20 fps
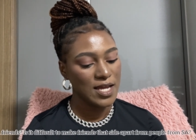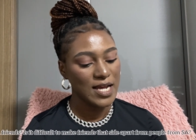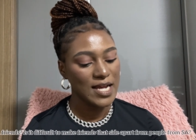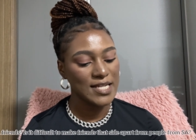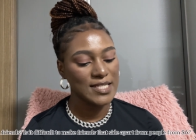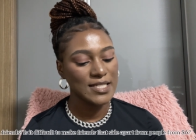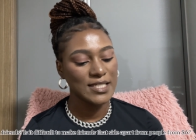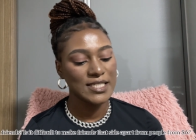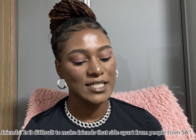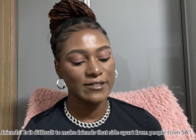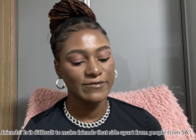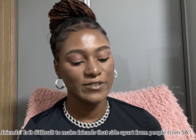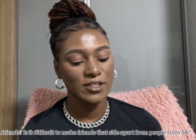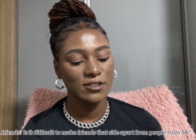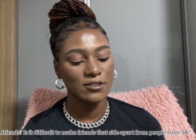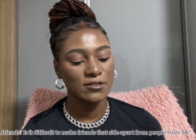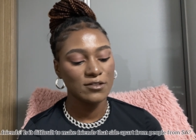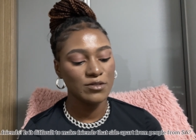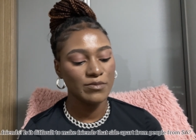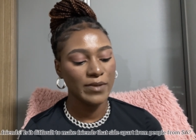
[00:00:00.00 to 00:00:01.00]
Is it
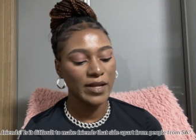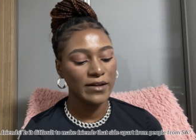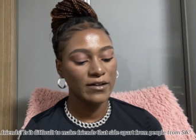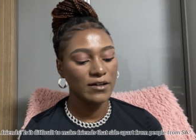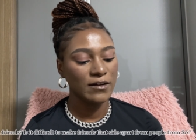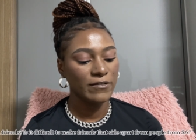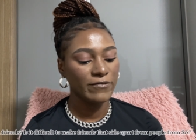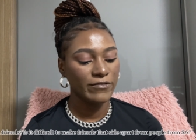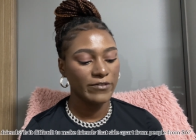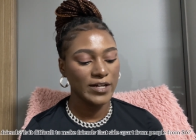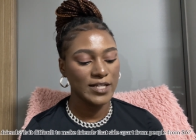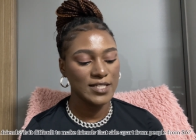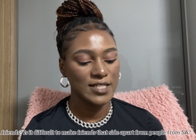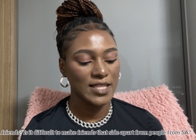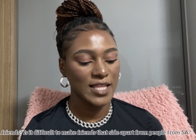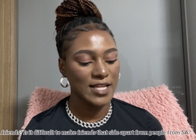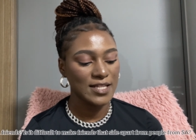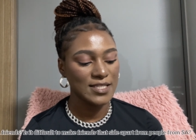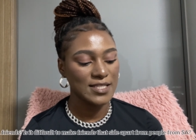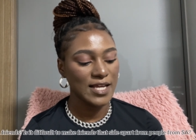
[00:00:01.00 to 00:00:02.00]
difficult to make friends
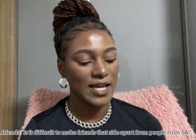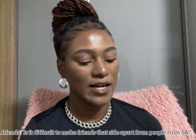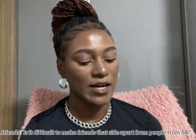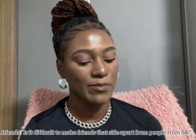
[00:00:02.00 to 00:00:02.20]
that side